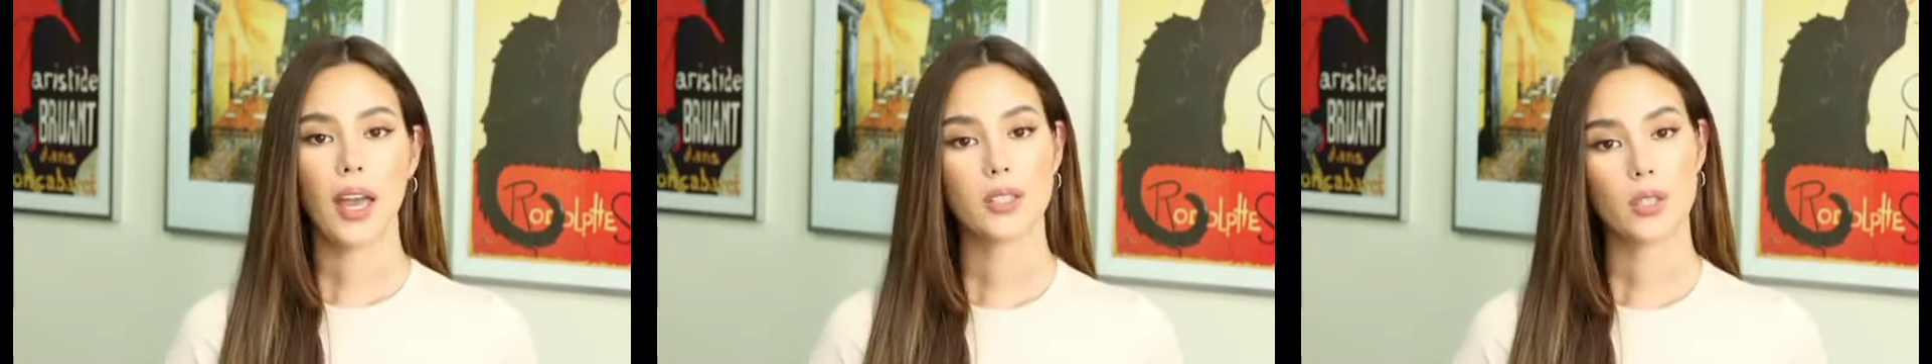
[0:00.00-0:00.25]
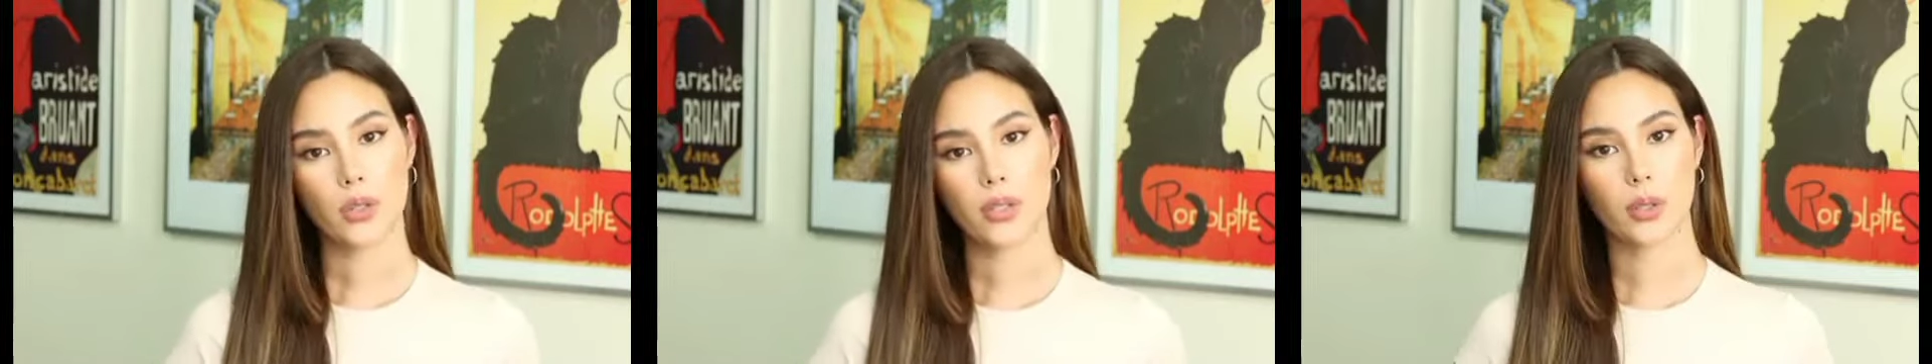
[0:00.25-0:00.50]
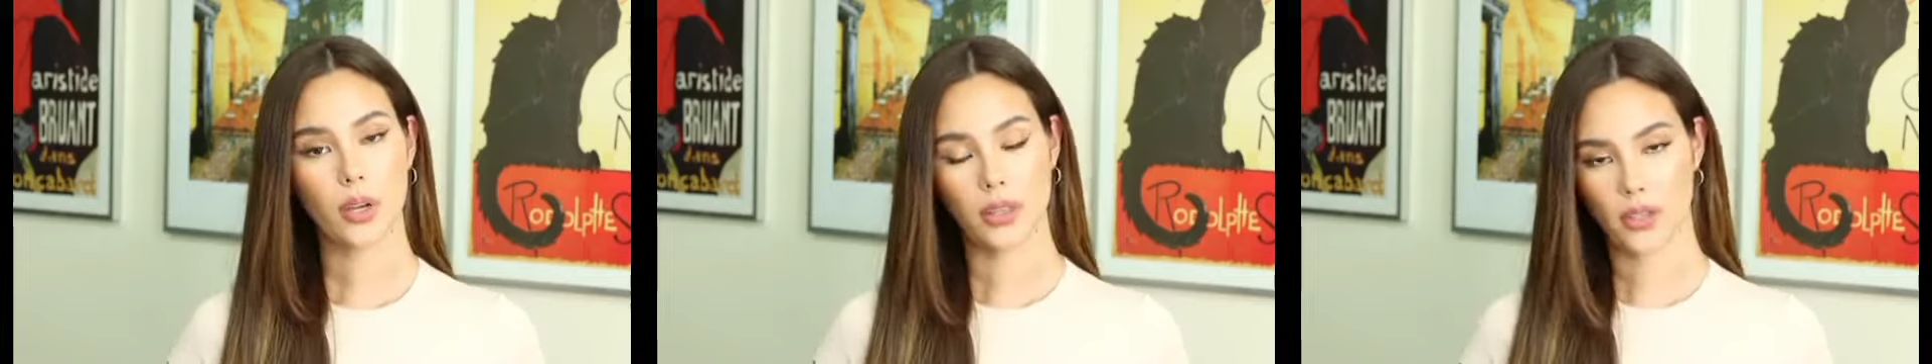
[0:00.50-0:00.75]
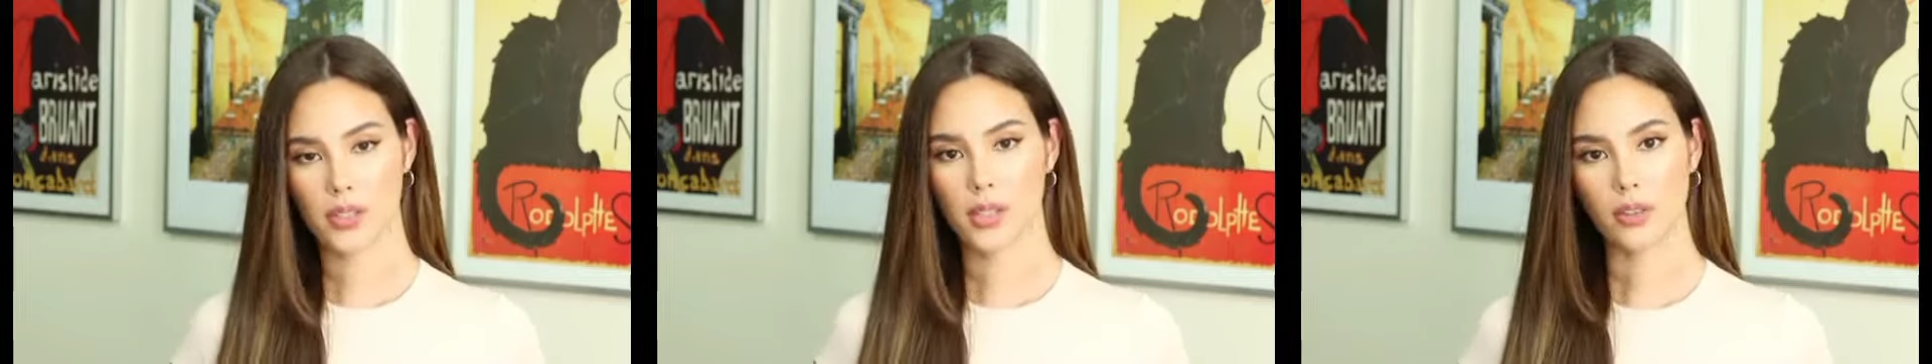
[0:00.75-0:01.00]
and also
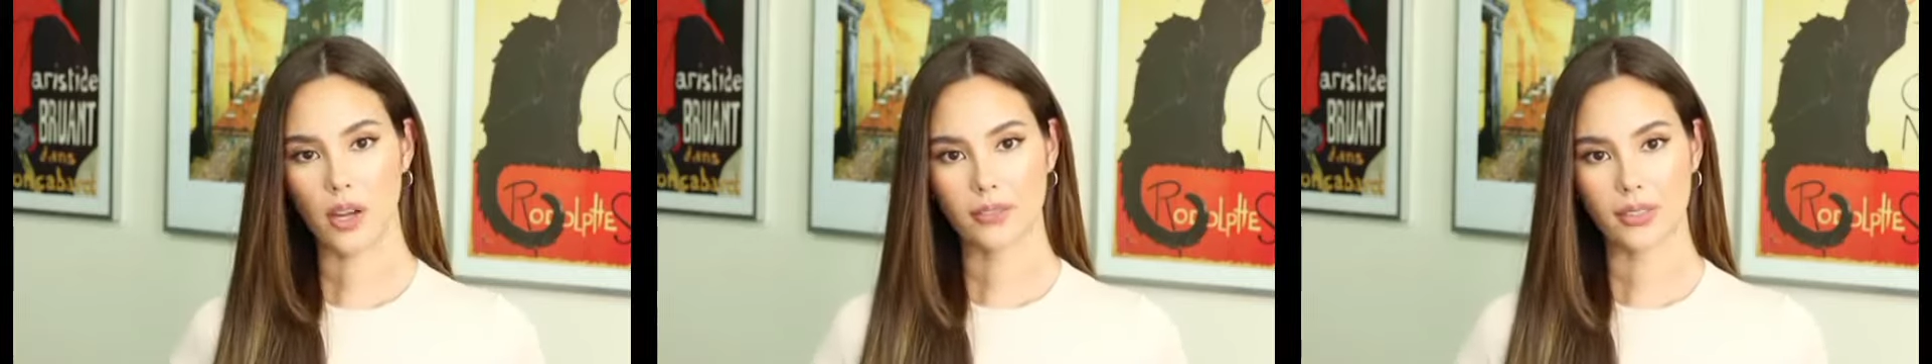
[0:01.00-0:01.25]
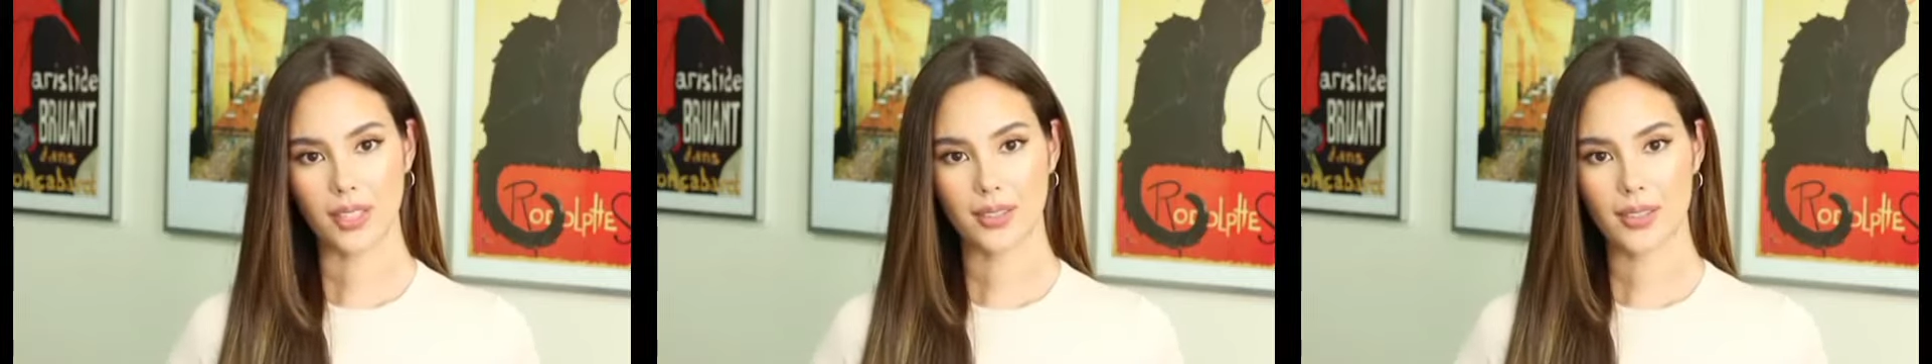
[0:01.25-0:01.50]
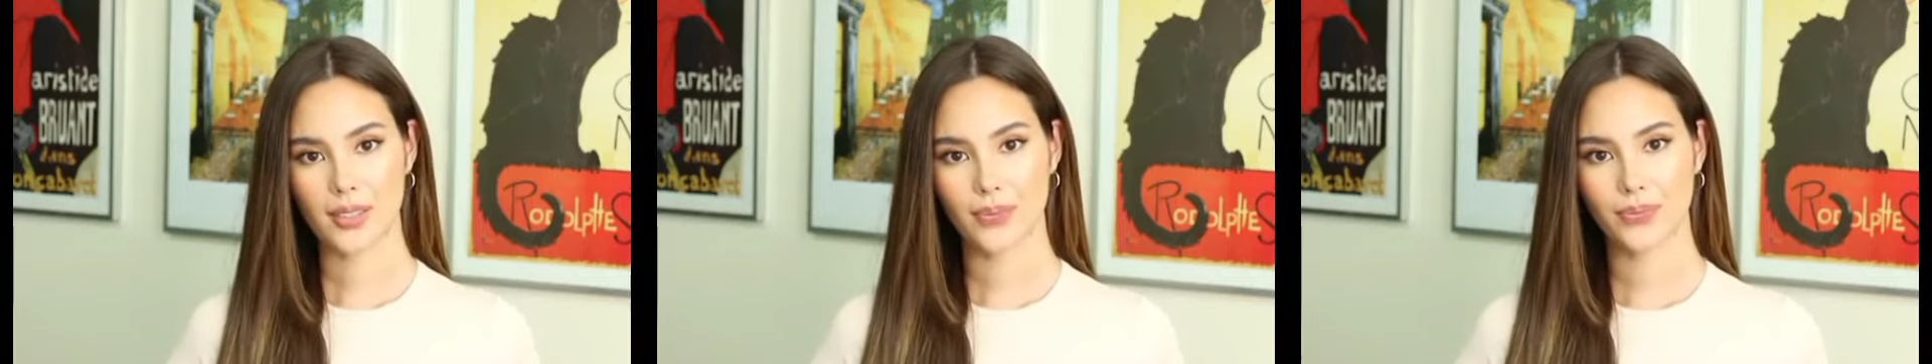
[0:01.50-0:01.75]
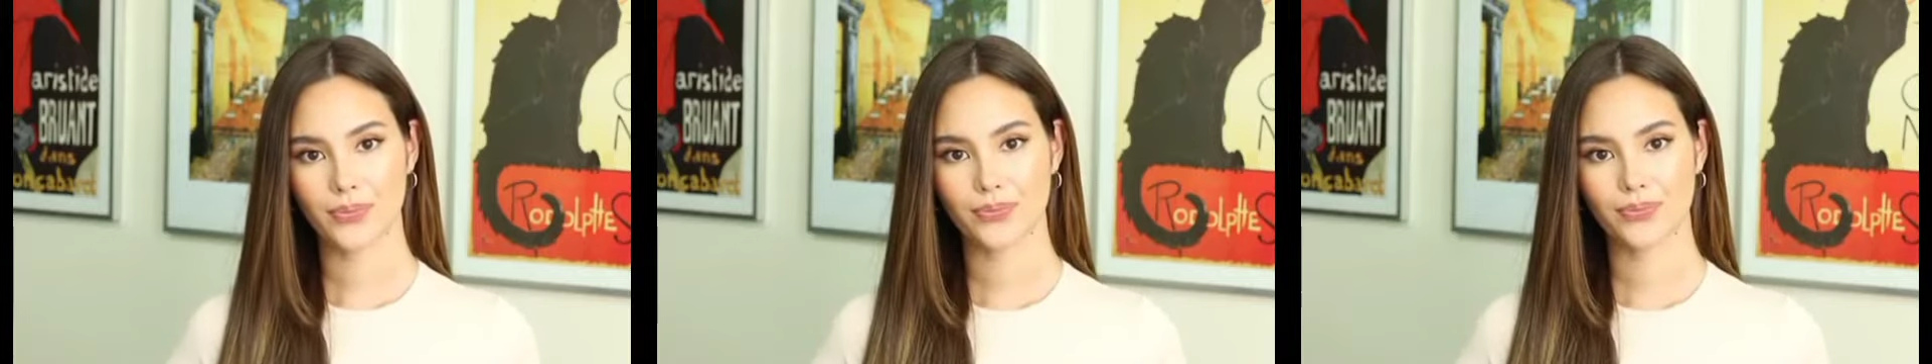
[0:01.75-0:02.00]
on their self-confidence.